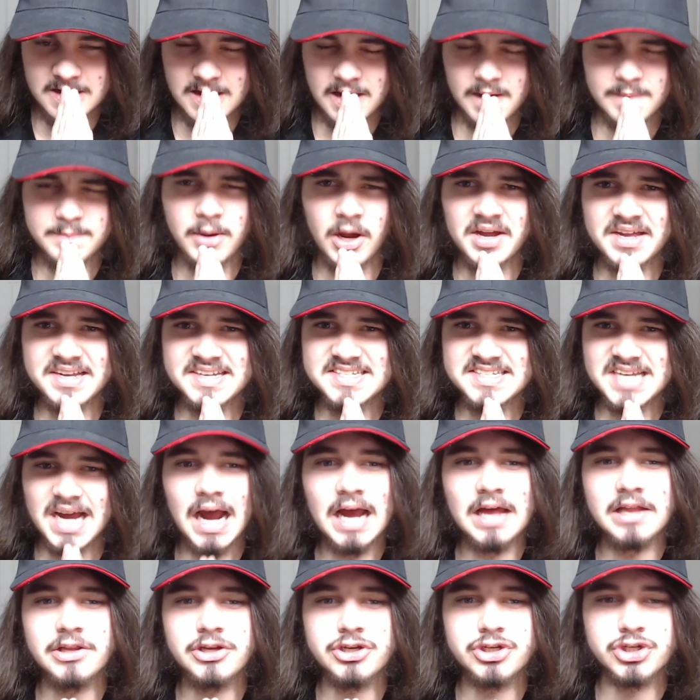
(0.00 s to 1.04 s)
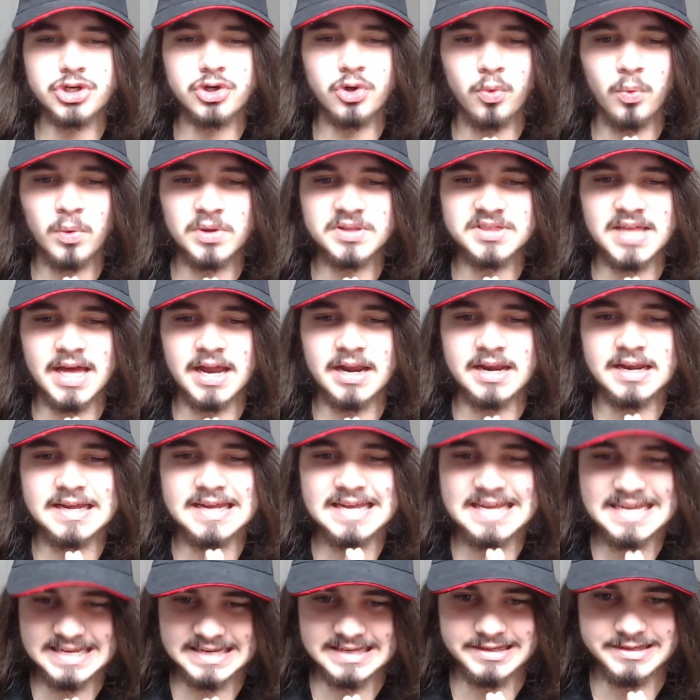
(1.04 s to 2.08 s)
I'm not entirely sure what that
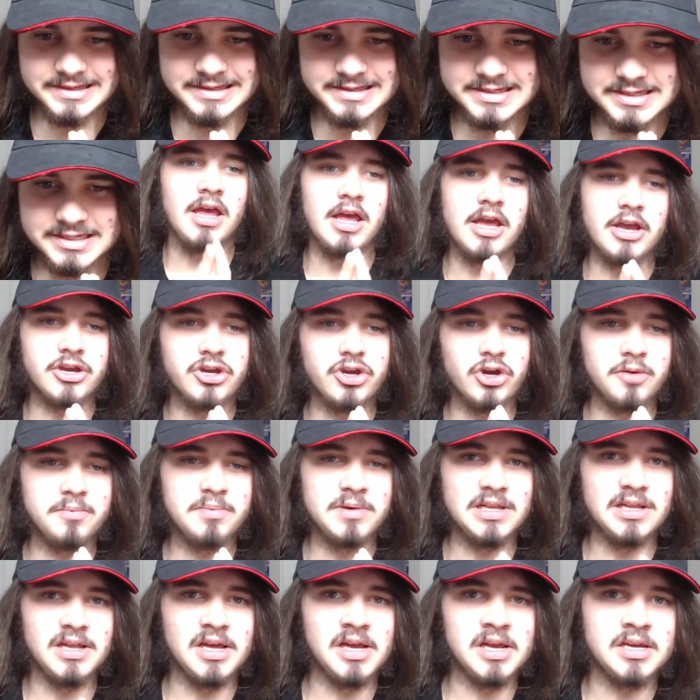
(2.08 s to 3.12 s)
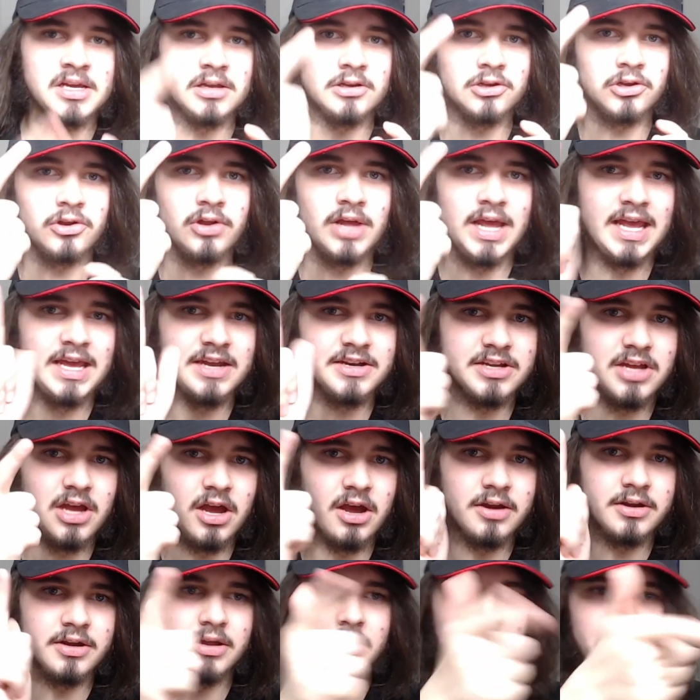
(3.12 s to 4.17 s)
is. It could be like a little
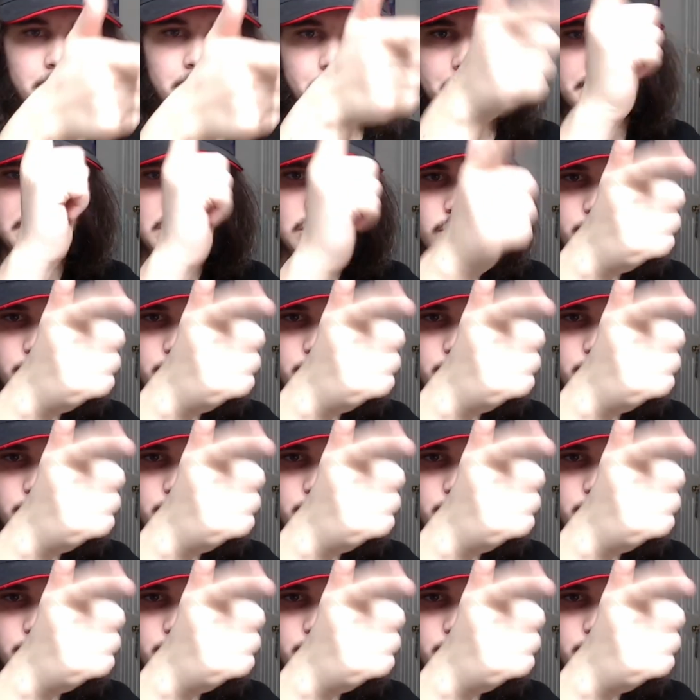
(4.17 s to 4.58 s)
handgun, pew